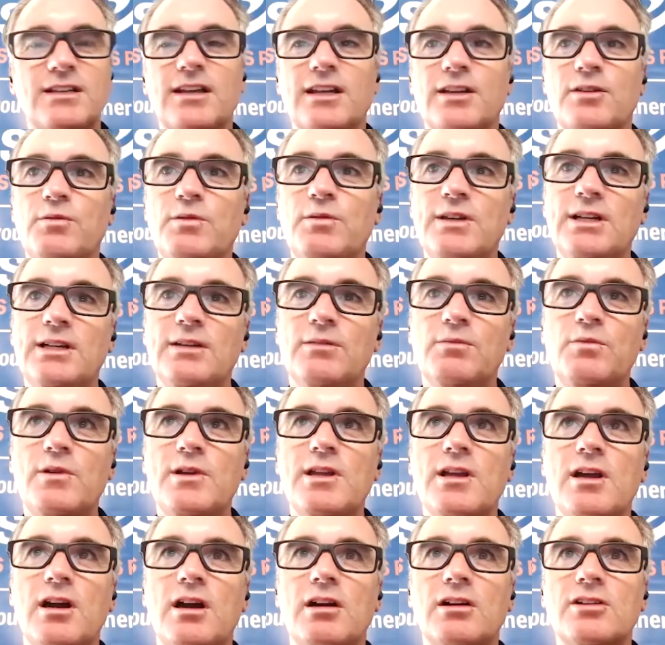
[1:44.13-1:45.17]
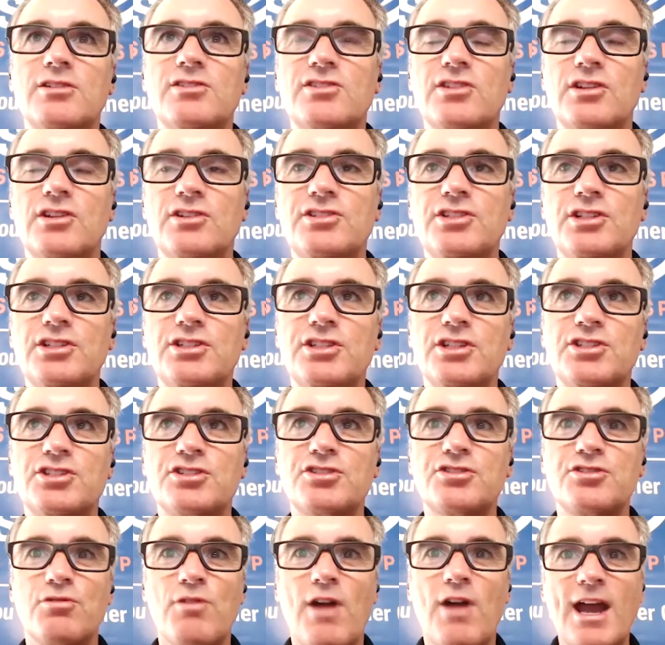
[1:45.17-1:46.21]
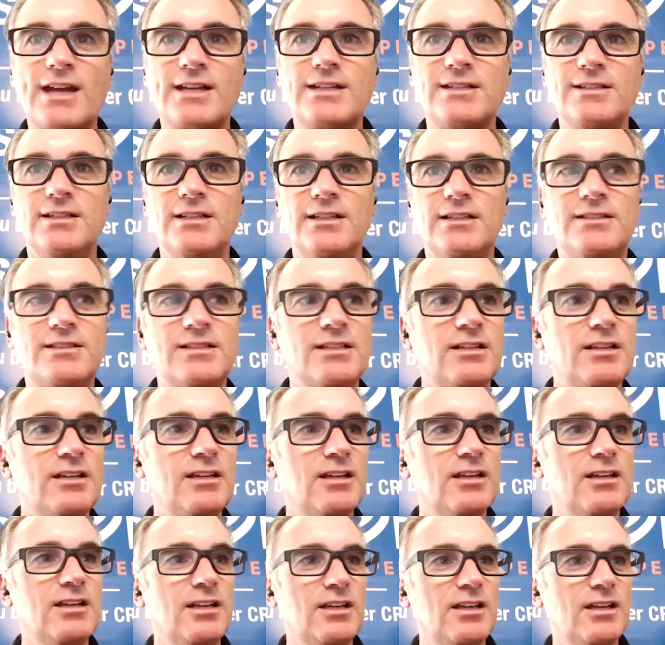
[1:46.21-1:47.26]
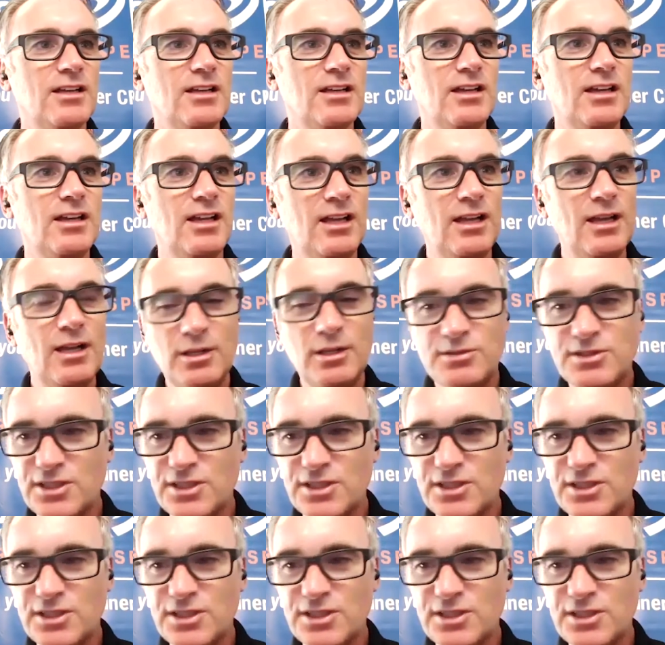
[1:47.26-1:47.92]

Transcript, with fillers: like we we are such a distracted uh, mm-hmm.